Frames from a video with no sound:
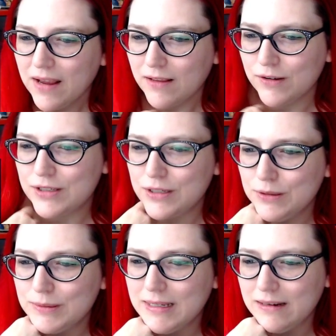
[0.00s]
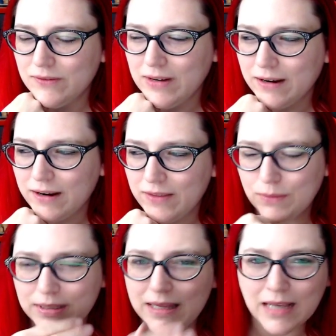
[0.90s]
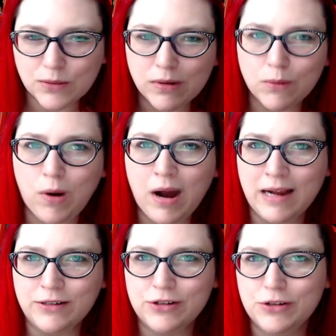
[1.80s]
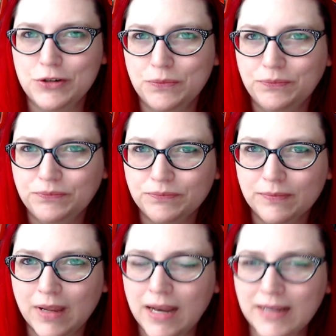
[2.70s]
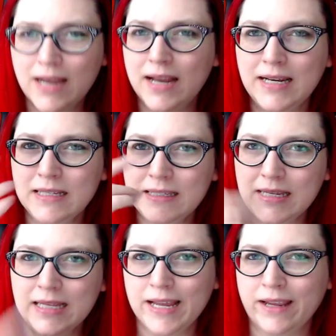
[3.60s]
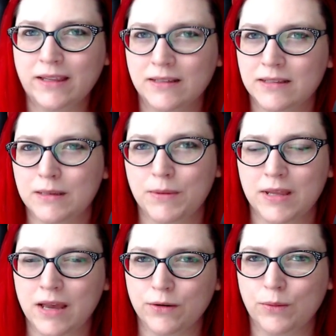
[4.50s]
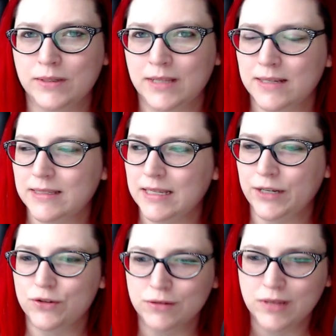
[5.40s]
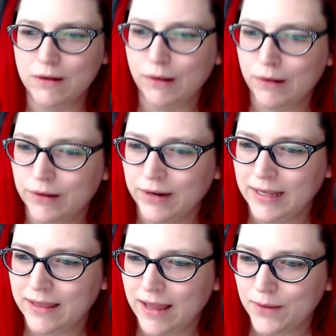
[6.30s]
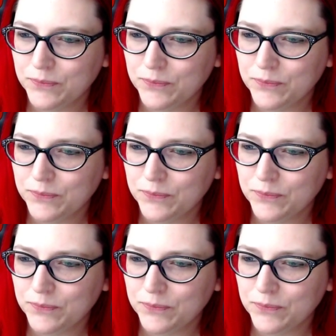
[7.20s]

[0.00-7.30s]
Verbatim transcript: Clerks 2 was the end of an era. That was the last one I watched. And I didn't see, like, some of the other ones. I didn't see, like, Jersey Girl or any of that.